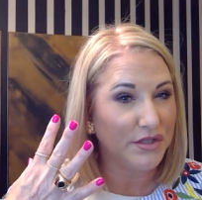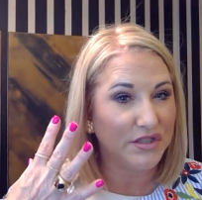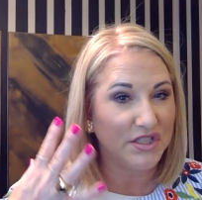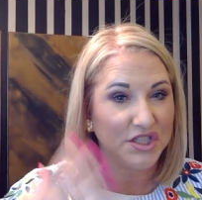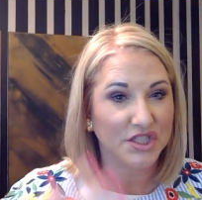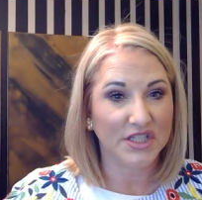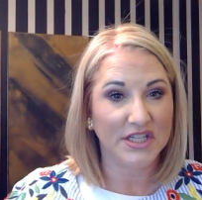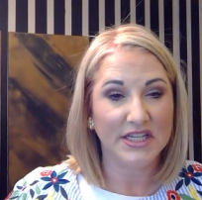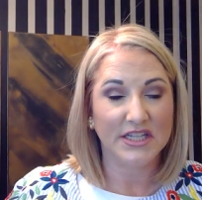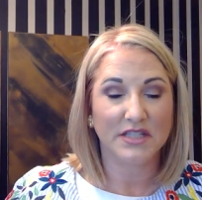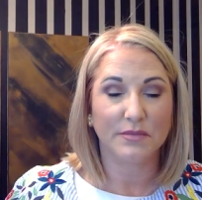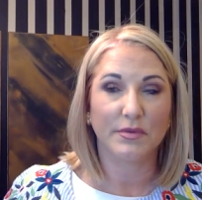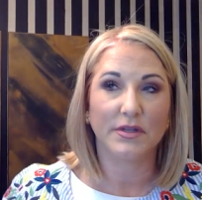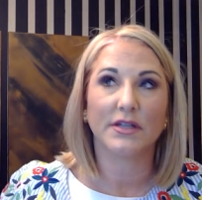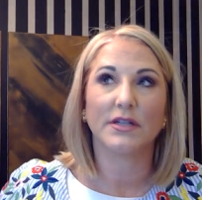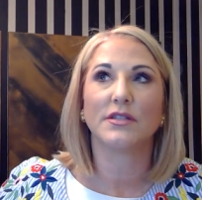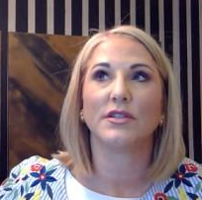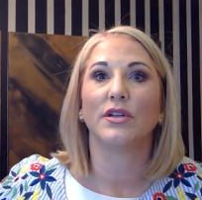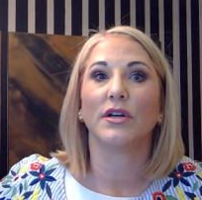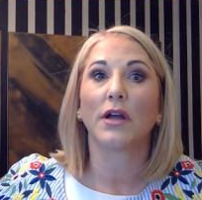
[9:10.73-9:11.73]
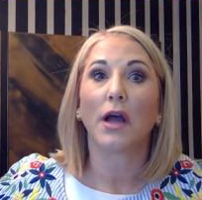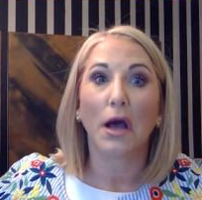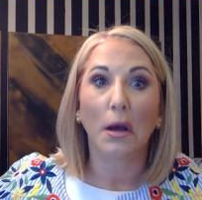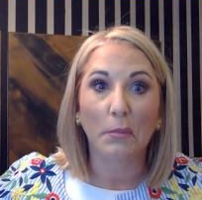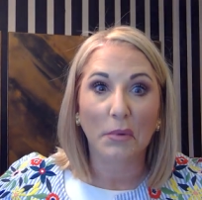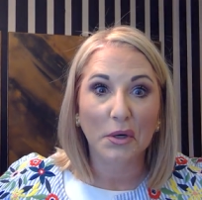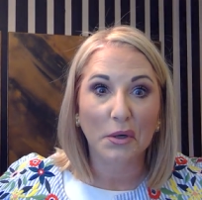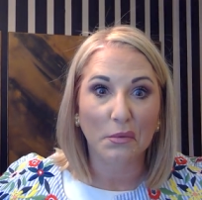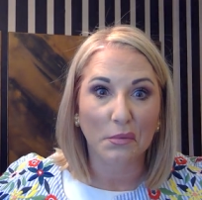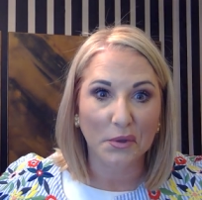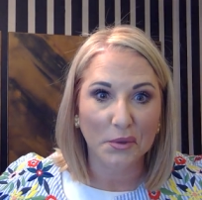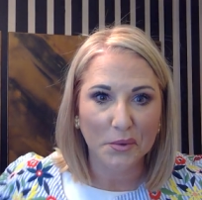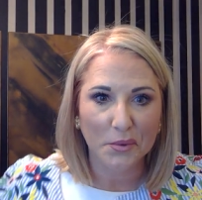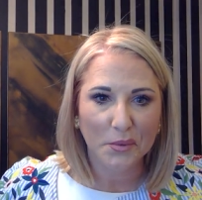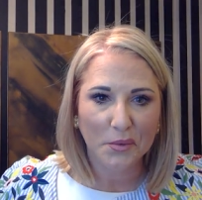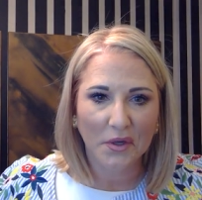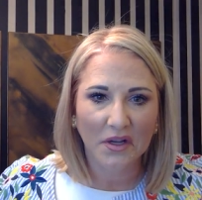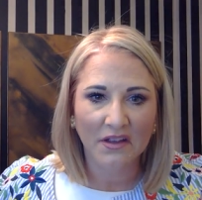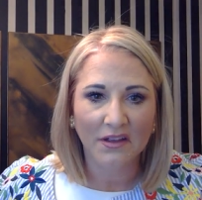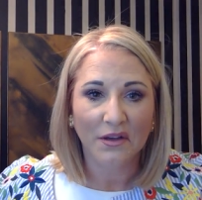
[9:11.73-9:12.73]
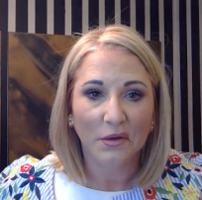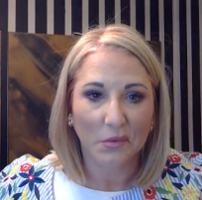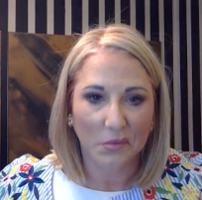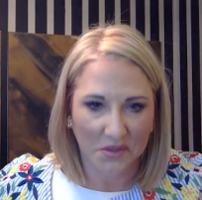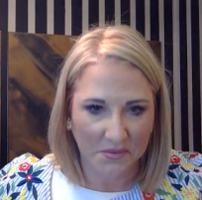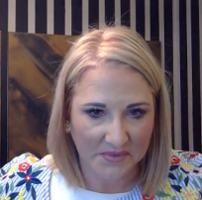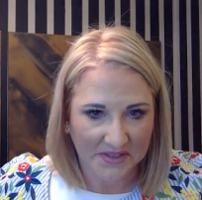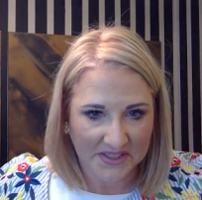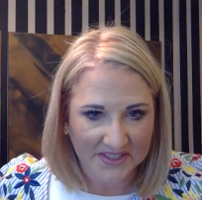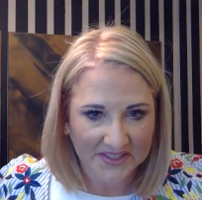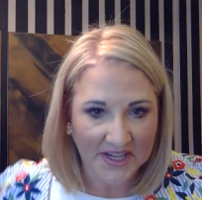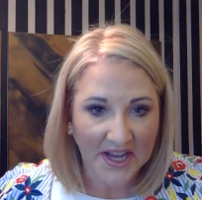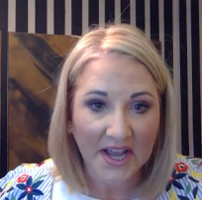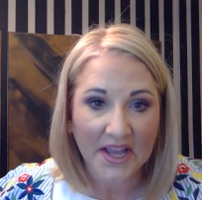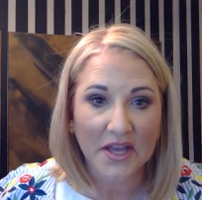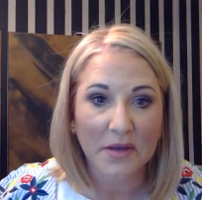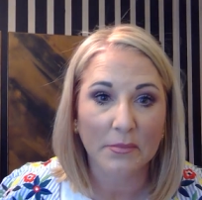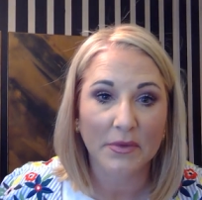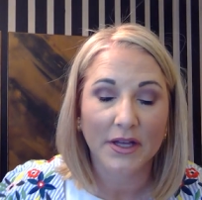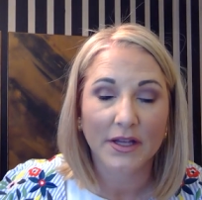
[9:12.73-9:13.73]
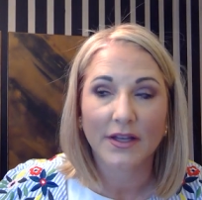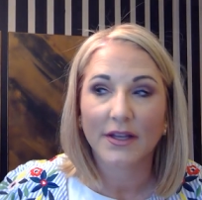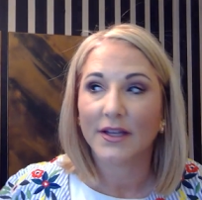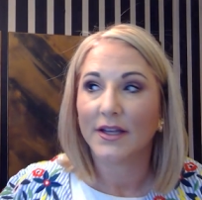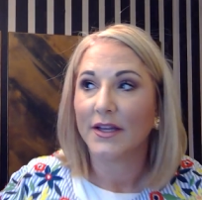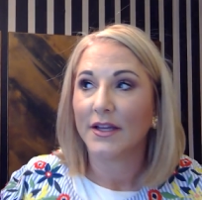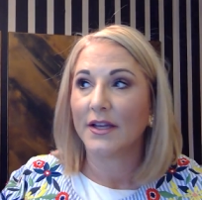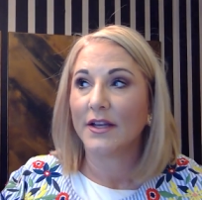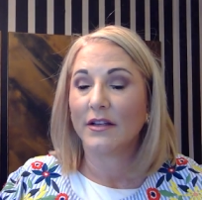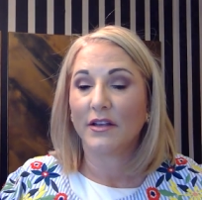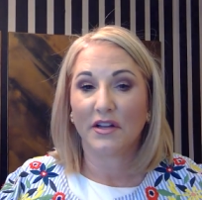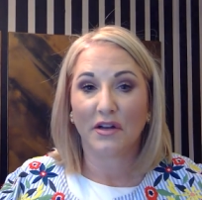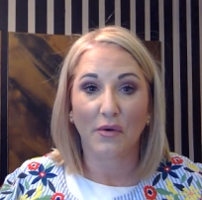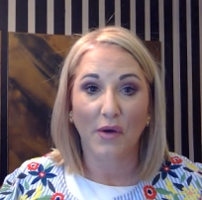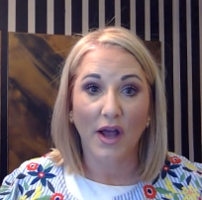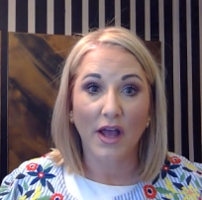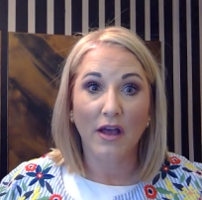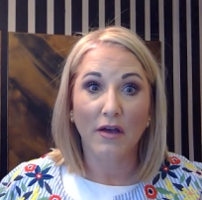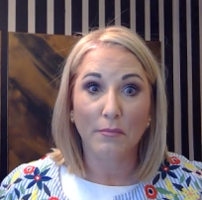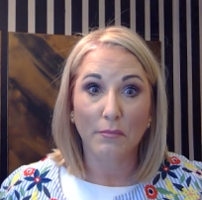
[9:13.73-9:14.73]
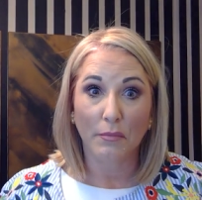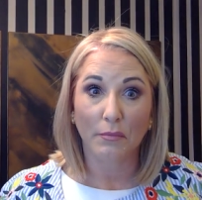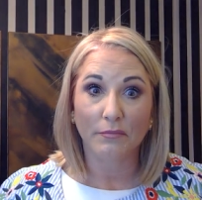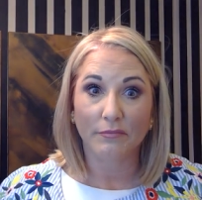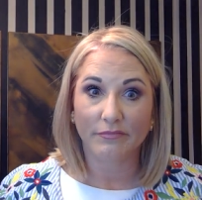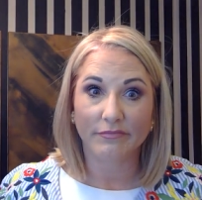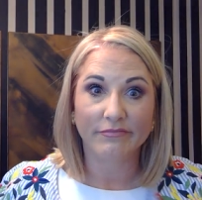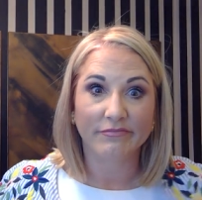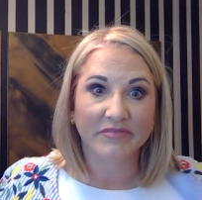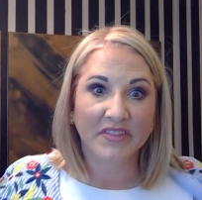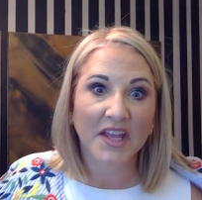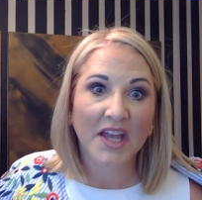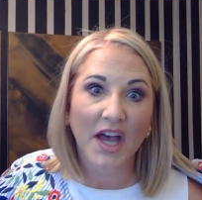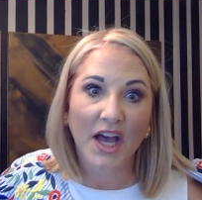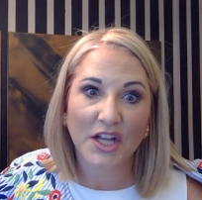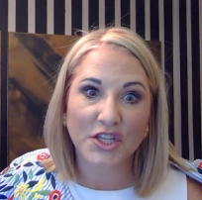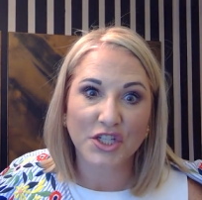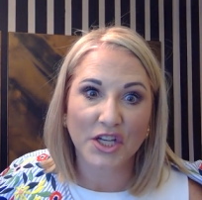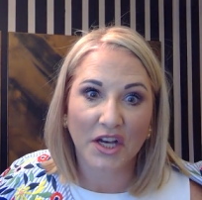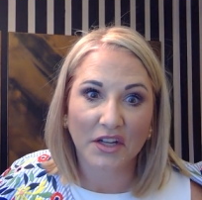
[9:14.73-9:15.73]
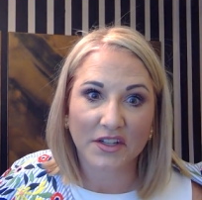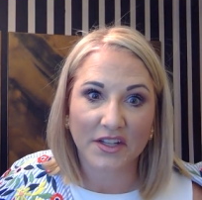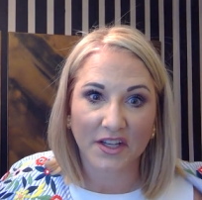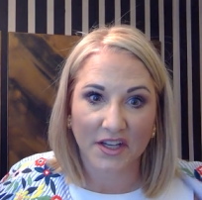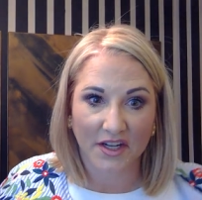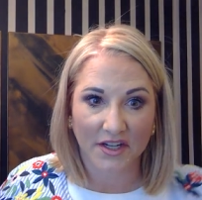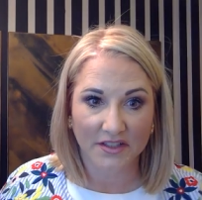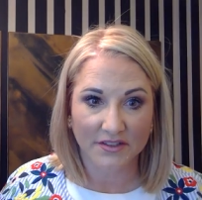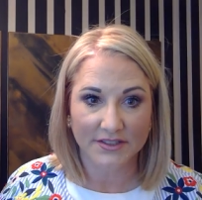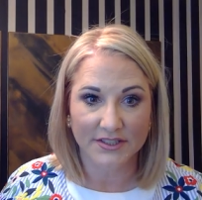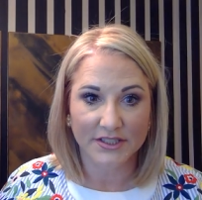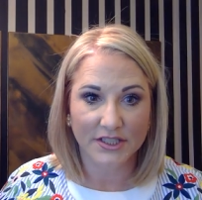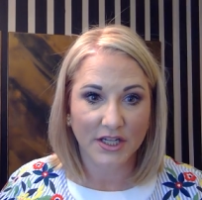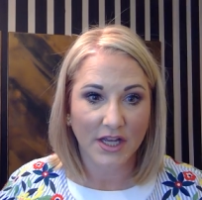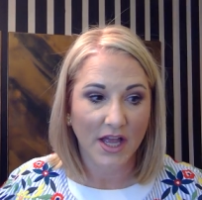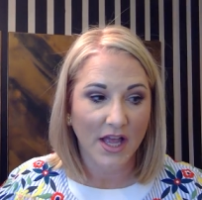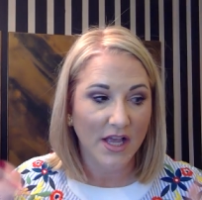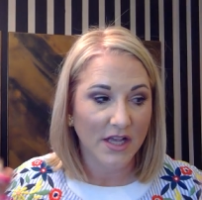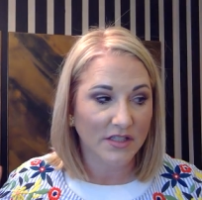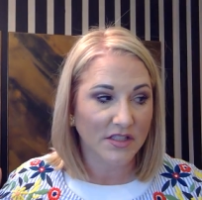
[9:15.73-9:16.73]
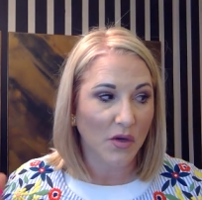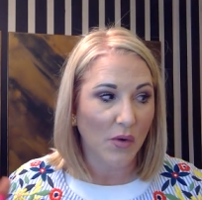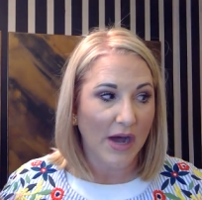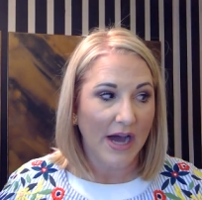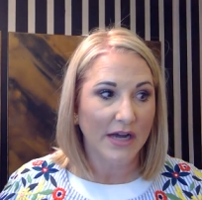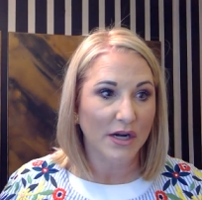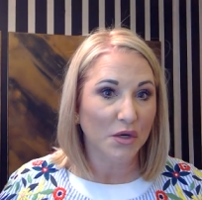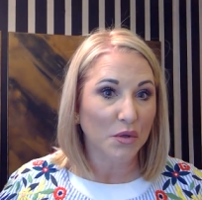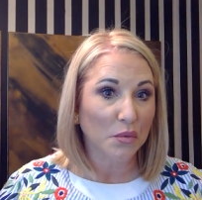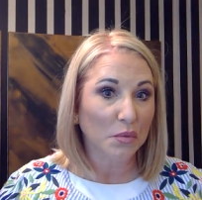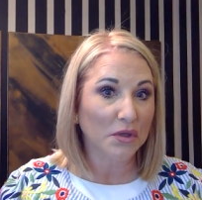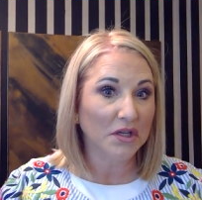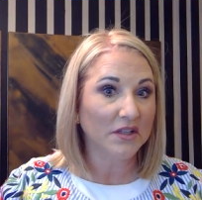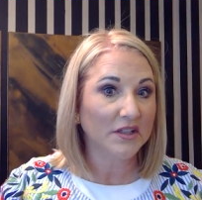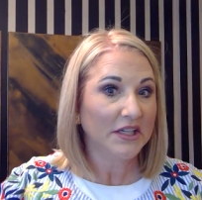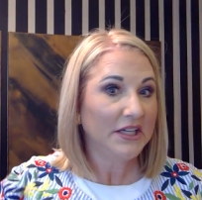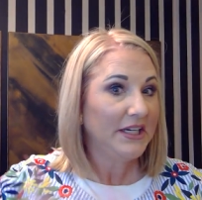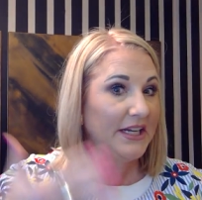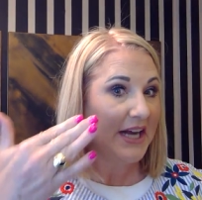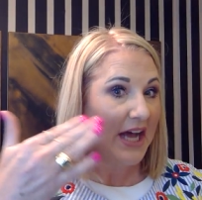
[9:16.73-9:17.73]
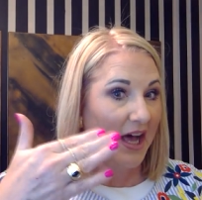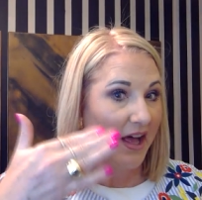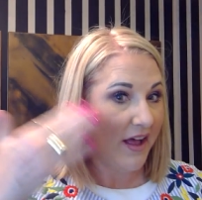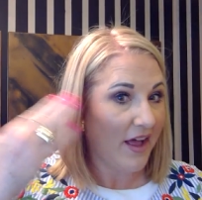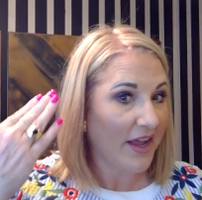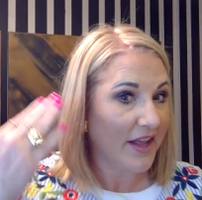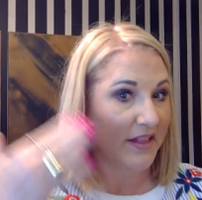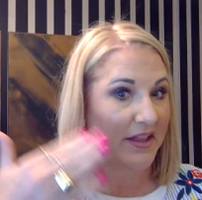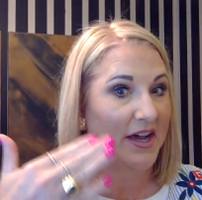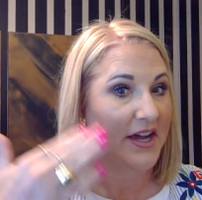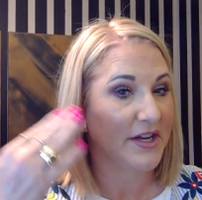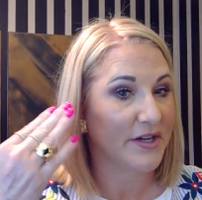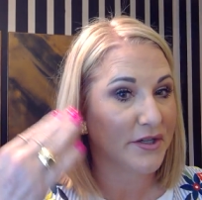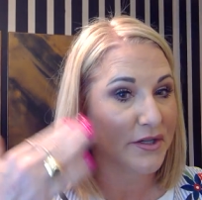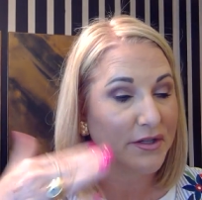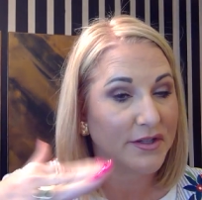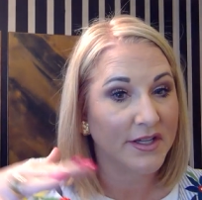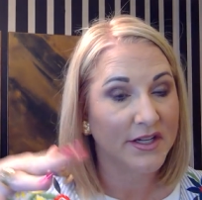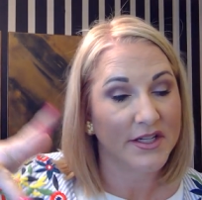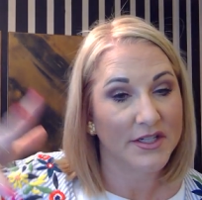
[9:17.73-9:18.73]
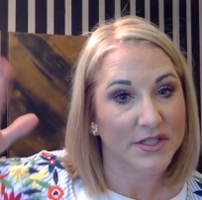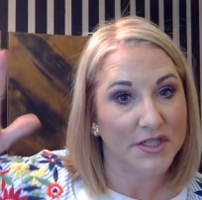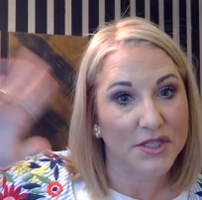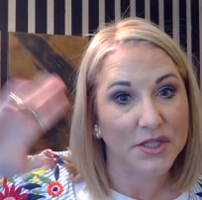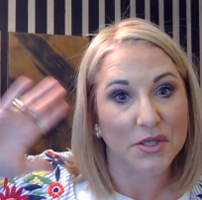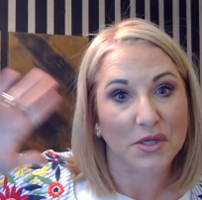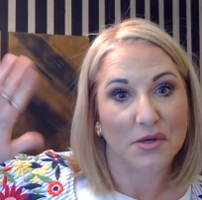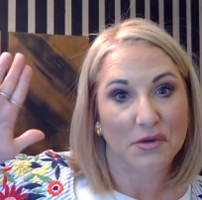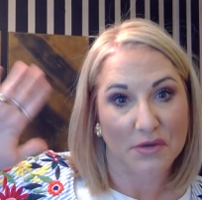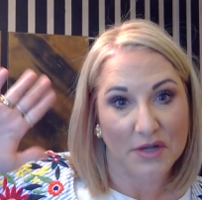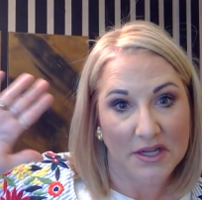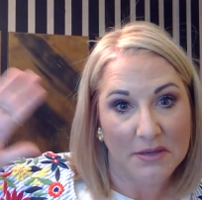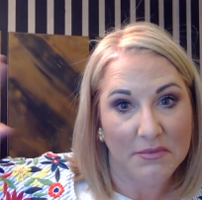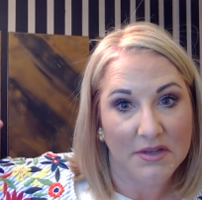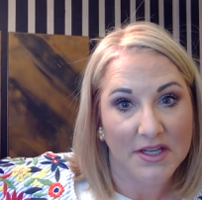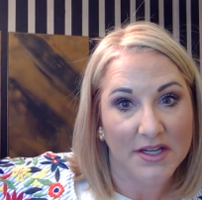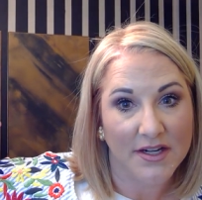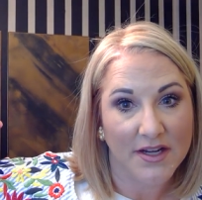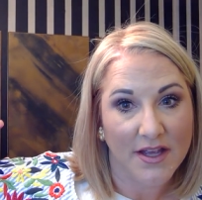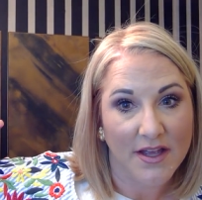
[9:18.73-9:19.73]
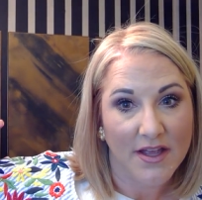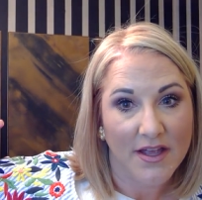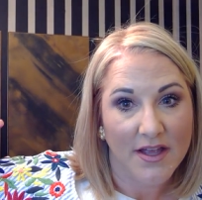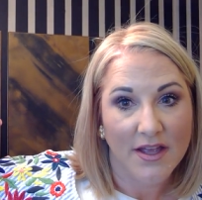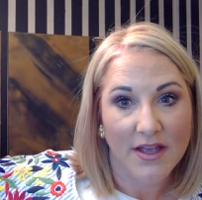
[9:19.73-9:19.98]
to the cheeks, because look, I'm a grown woman. I am, you know, I have a child in college, so I don't really need highlighter that is screaming,